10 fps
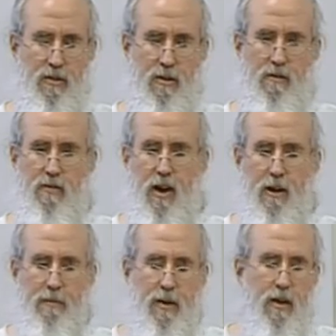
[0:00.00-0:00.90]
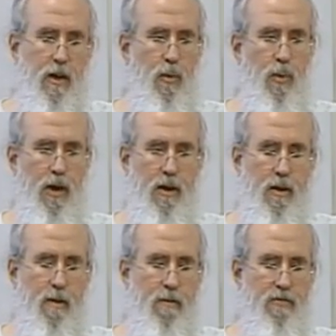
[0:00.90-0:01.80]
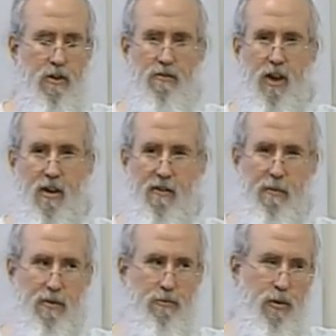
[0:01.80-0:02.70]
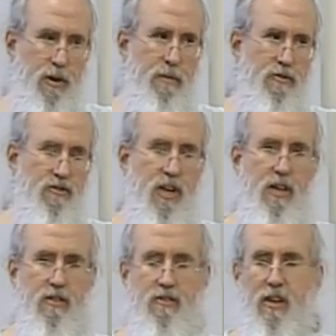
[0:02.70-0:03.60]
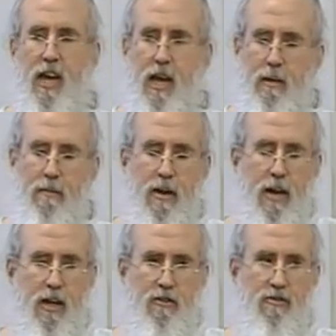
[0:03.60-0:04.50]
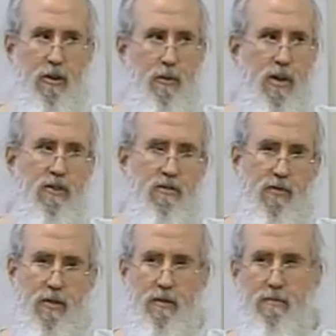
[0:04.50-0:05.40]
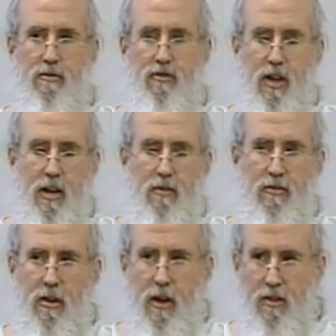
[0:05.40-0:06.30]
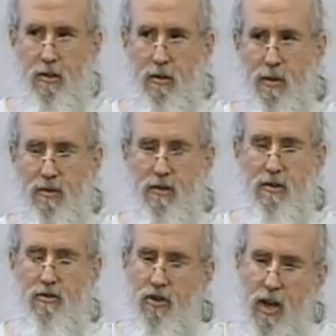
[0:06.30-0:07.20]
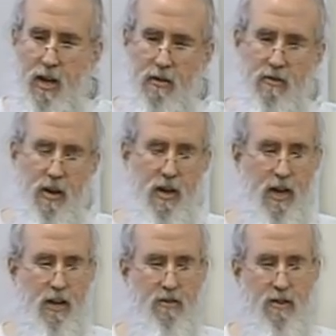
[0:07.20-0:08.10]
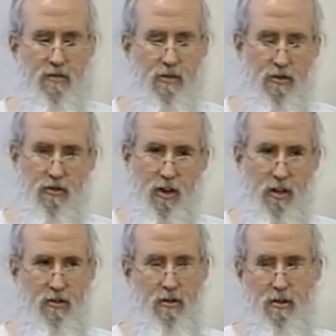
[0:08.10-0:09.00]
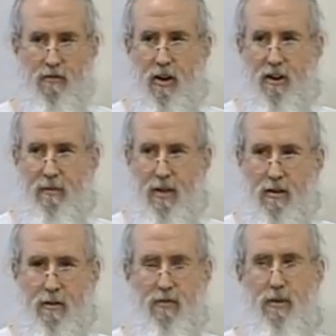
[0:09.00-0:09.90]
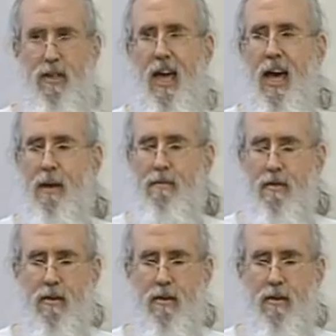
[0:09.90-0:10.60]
their environment where their environment was pretty much staying the same and there's no reason for them to change. The only reason you change mm-hmm. is if there's a change in your environment, you have to adapt.